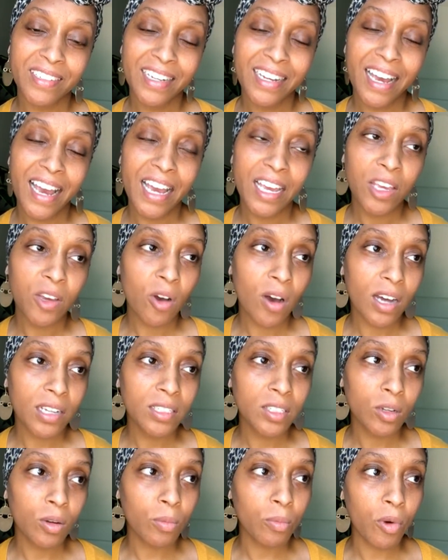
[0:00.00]
And you
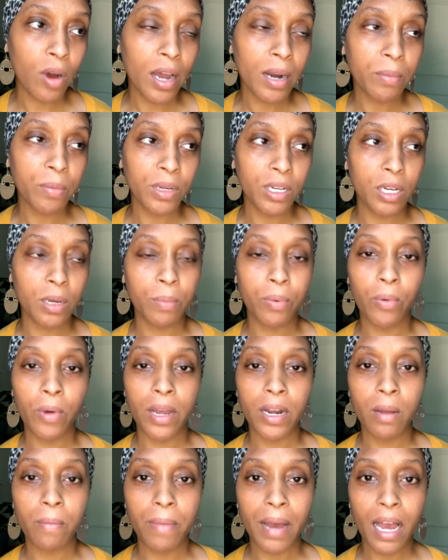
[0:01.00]
also brought up a good
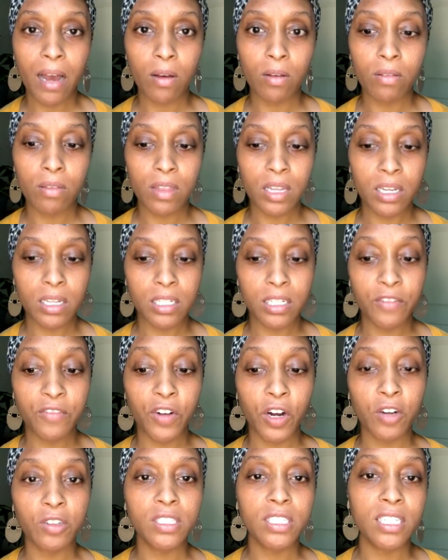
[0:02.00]
point about the
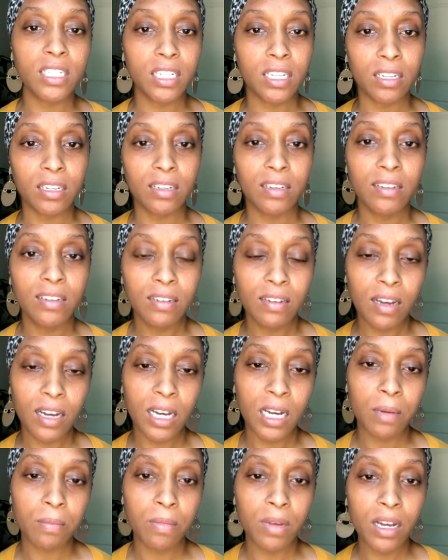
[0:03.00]
diversity
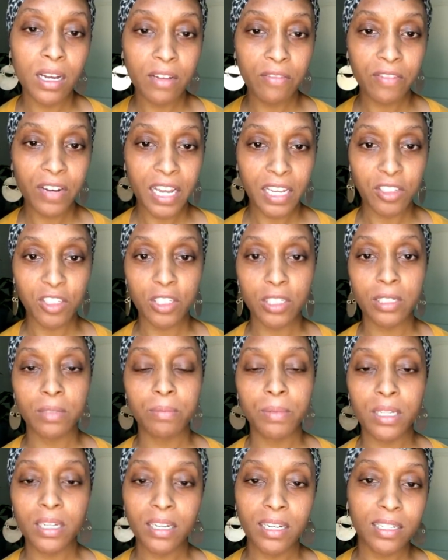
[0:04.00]
of nature,
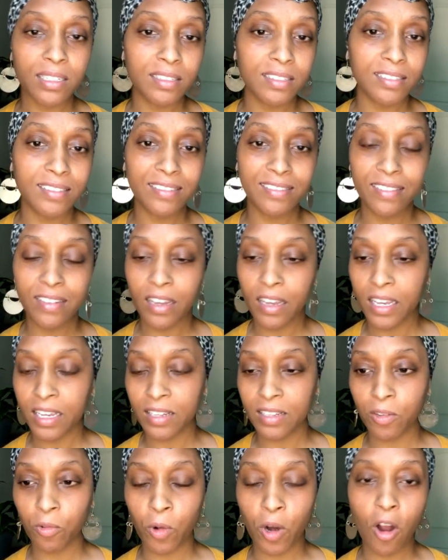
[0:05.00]
because
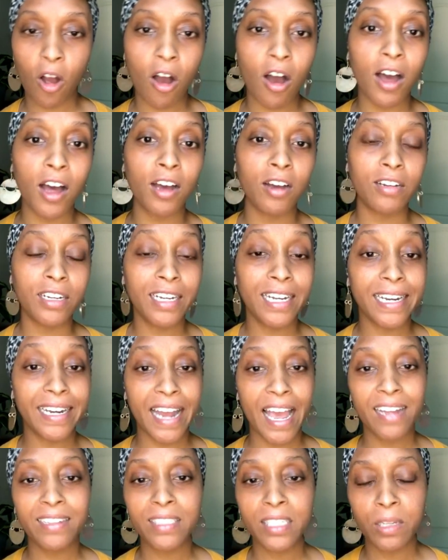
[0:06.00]
we're all
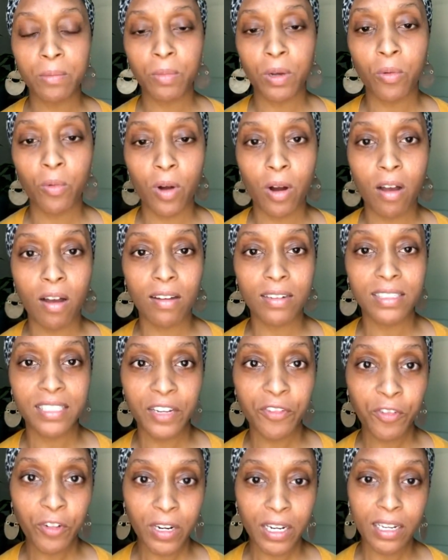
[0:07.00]
connected, but we're all
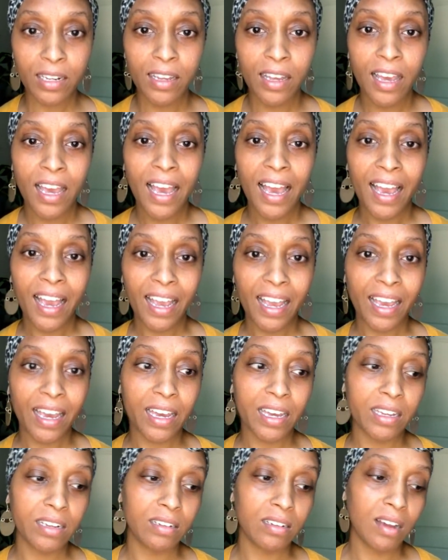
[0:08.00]
different.
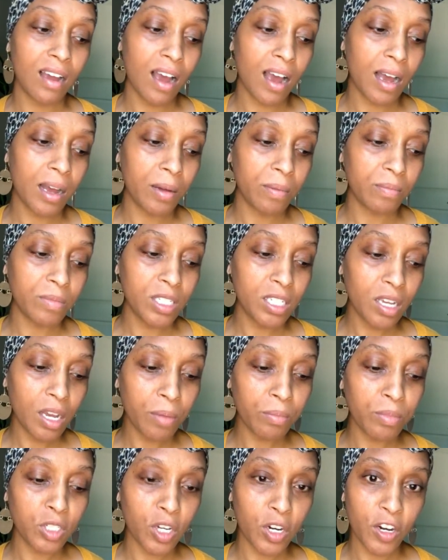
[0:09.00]
And to
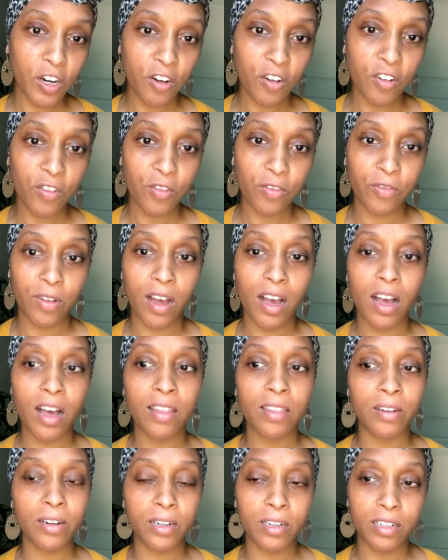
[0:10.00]
observe
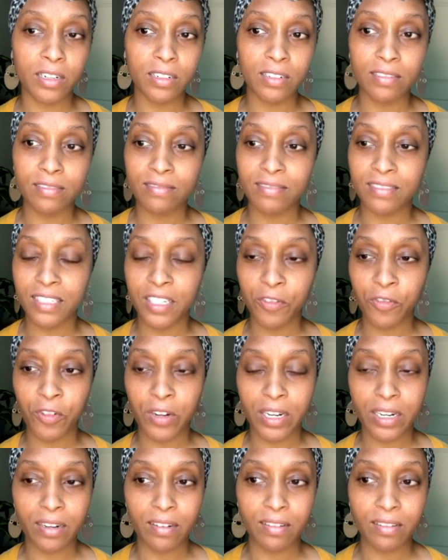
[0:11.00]
other
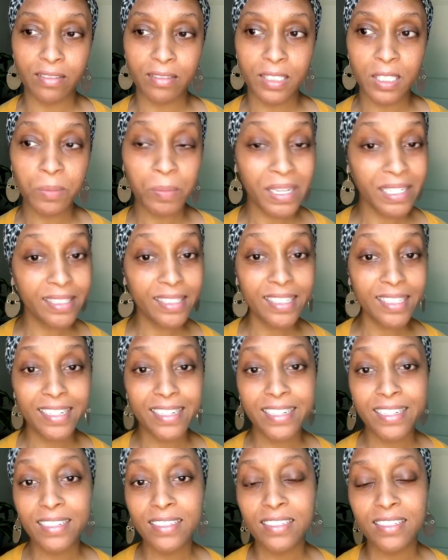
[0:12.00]
different
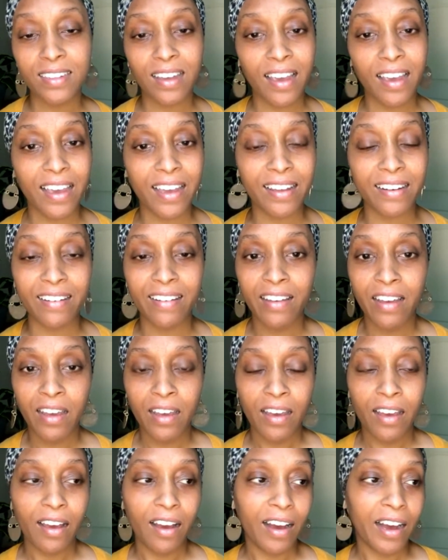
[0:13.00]
species and
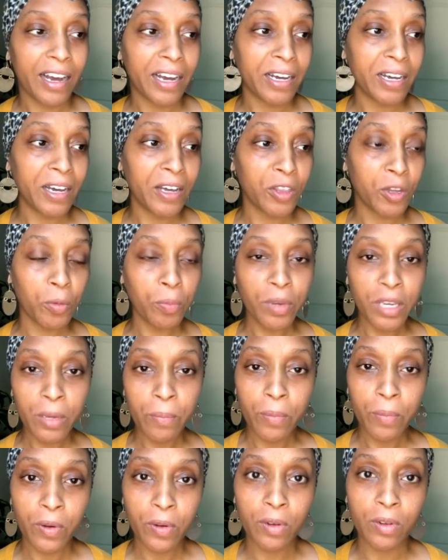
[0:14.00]
other
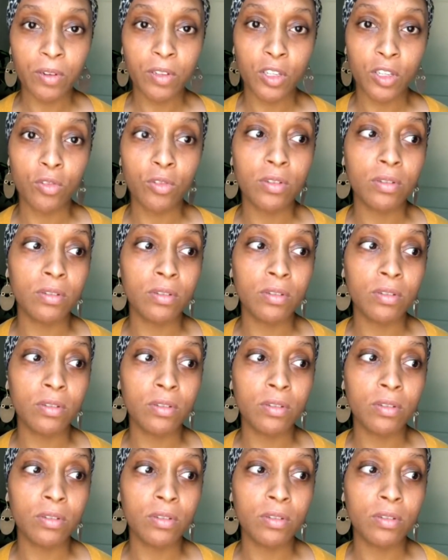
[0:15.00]
people, you